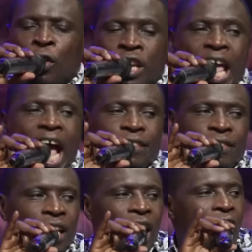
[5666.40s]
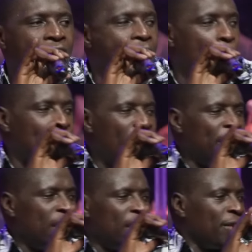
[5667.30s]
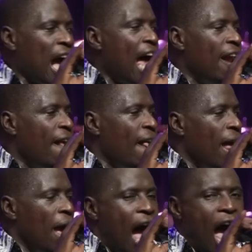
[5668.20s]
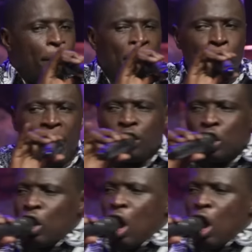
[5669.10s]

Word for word: for days, a prophetess of God, I permit you to